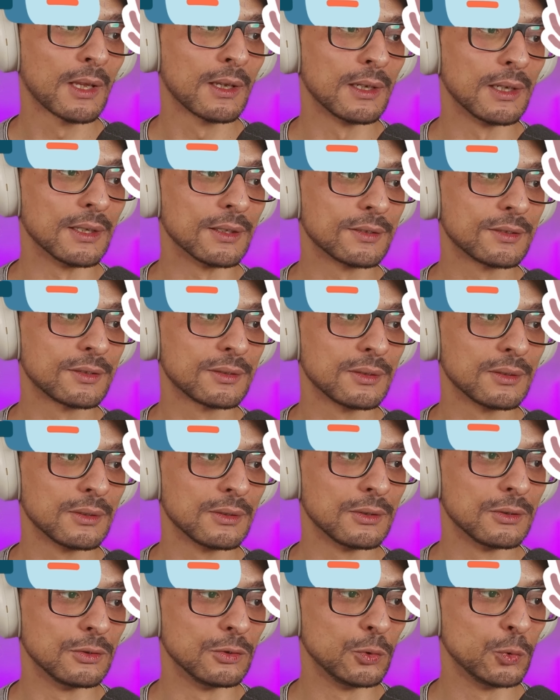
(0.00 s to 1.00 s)
it's
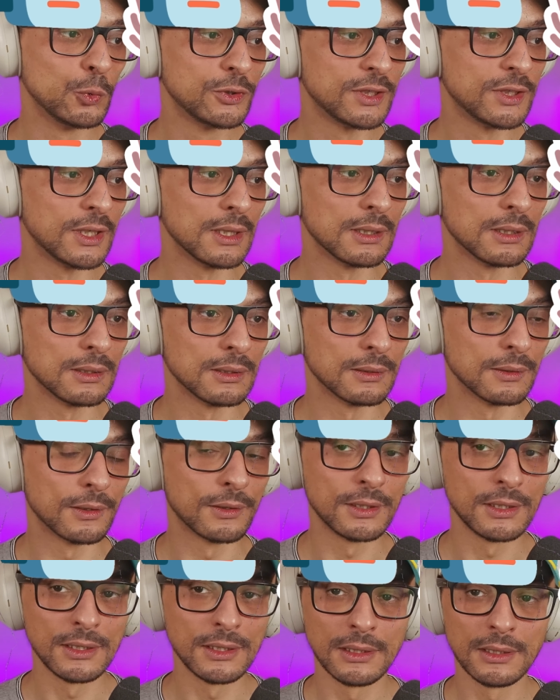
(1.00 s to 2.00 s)
using
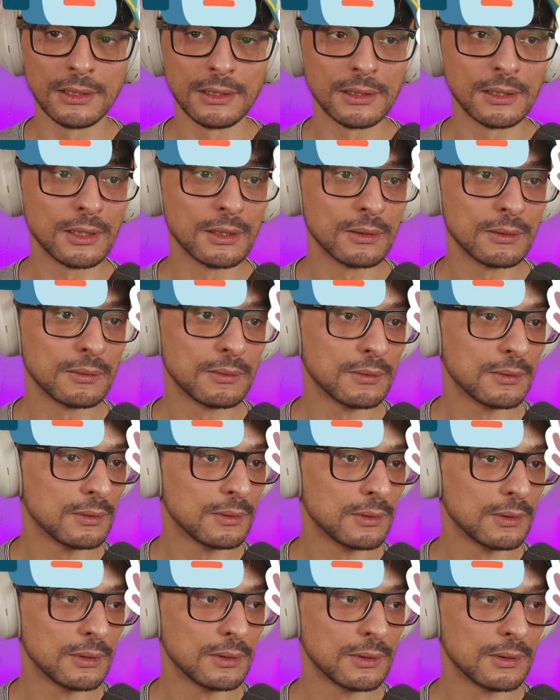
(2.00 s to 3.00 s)
the
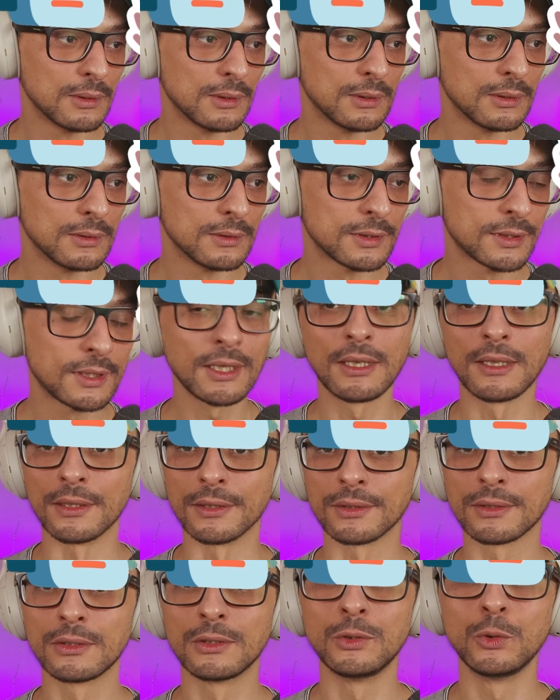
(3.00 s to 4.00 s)

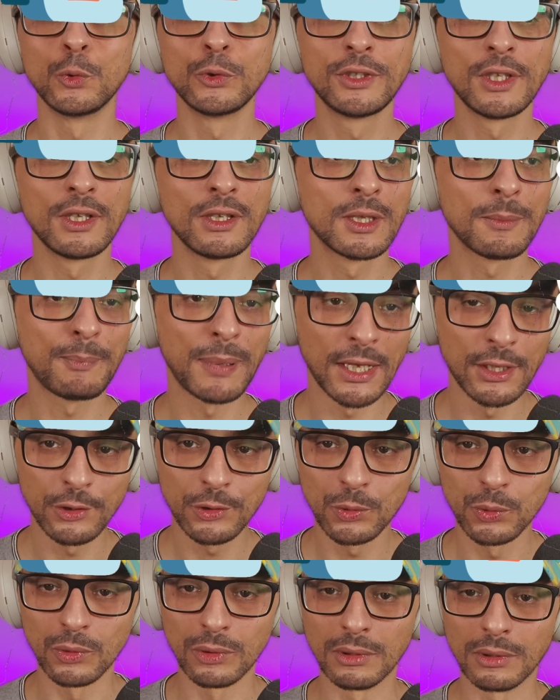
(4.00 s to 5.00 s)
stickers, using the pen
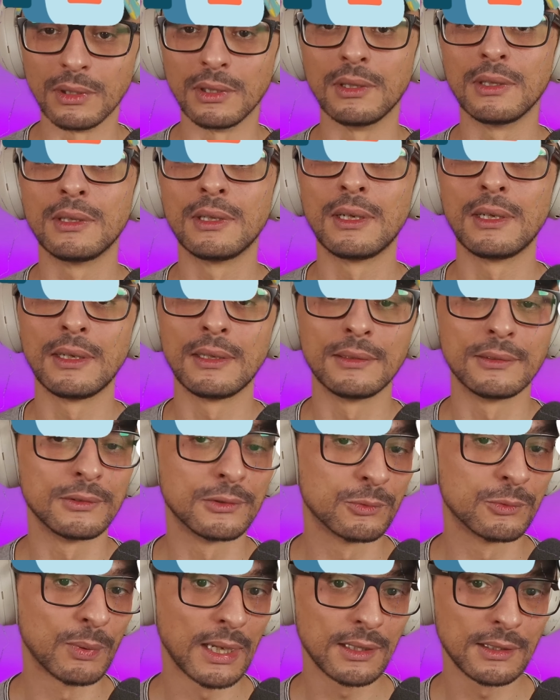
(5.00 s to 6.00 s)
tool,
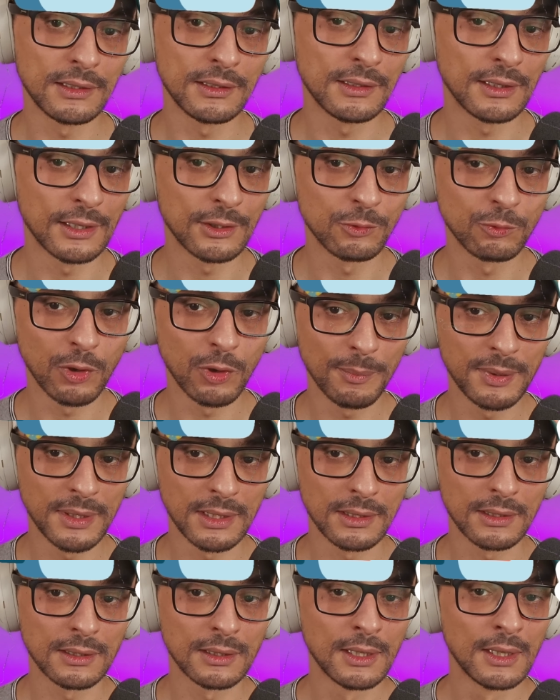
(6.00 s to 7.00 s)
dragging and
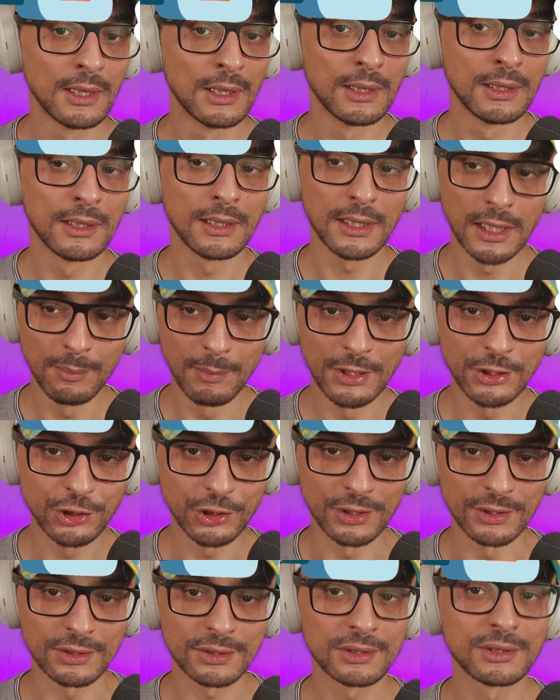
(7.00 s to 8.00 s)
dropping
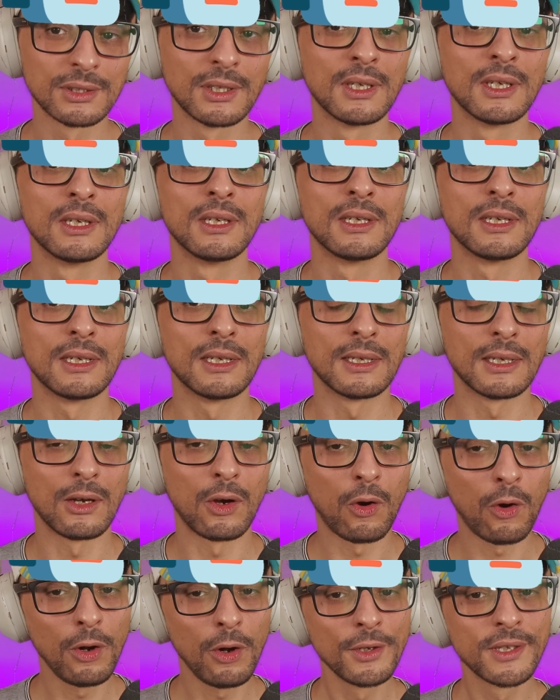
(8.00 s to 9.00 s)
images,
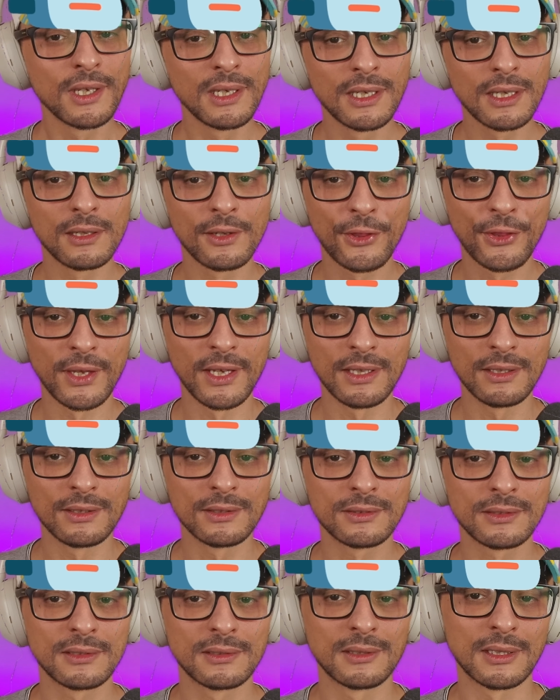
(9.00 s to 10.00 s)
all the little
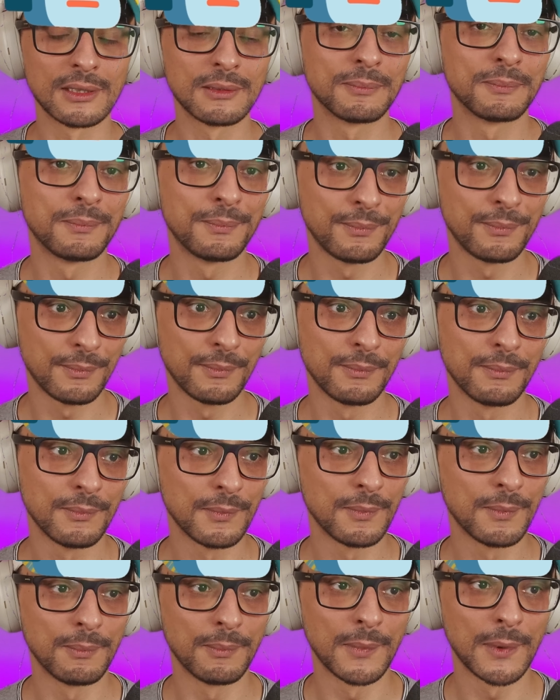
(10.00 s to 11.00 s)
things that
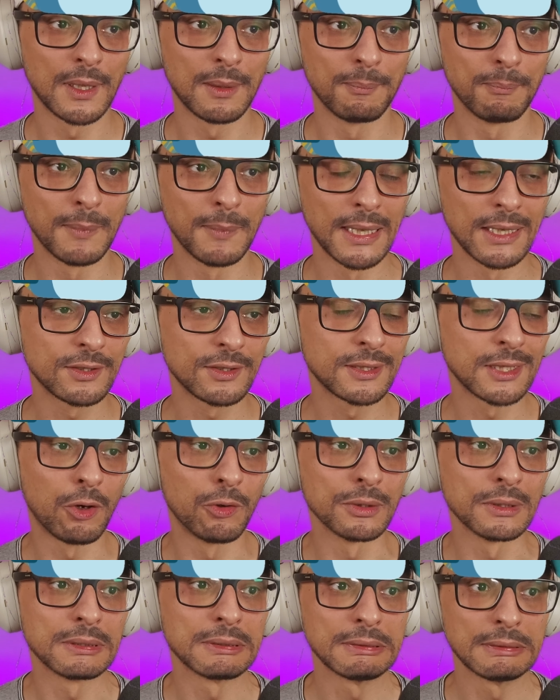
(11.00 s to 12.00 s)
may
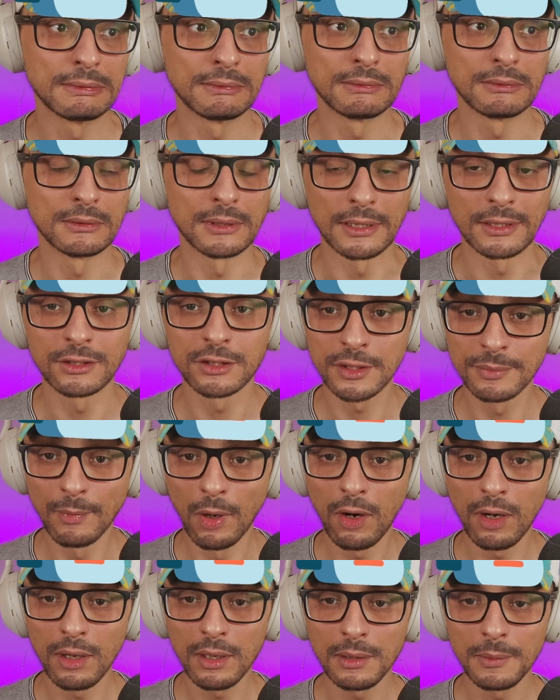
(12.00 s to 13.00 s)
sound like
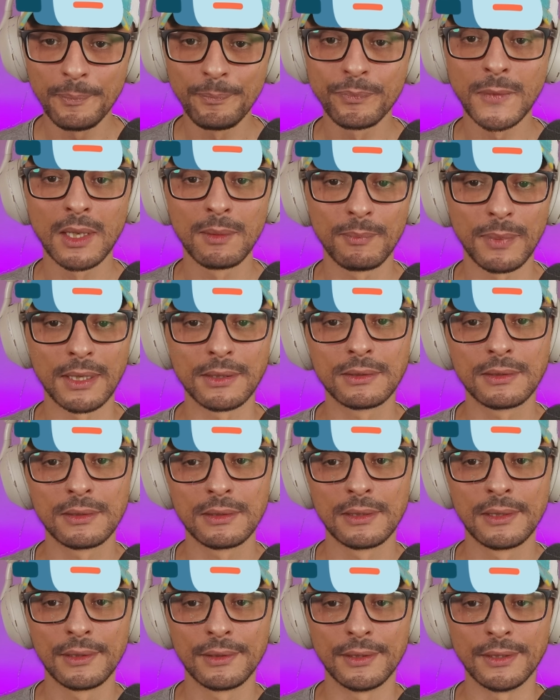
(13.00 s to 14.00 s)
small, but
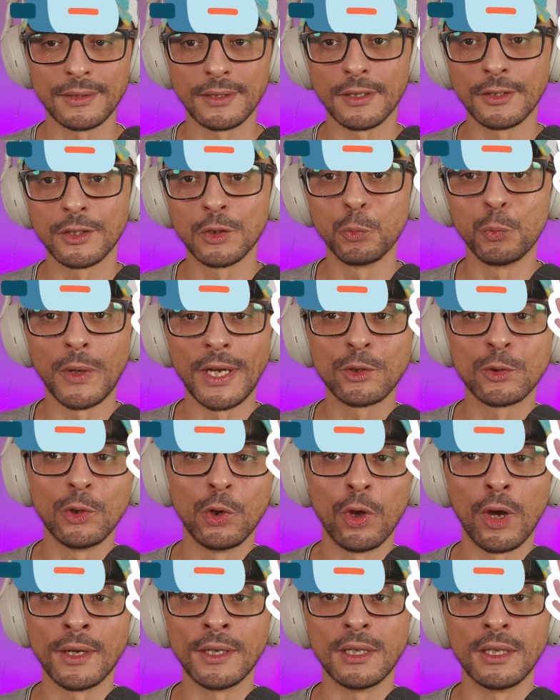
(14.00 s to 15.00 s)
this is a way to
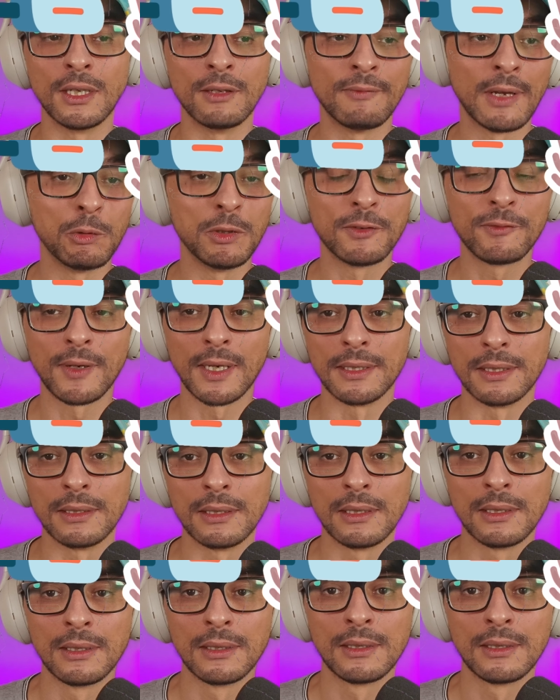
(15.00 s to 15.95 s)
learn in a very fun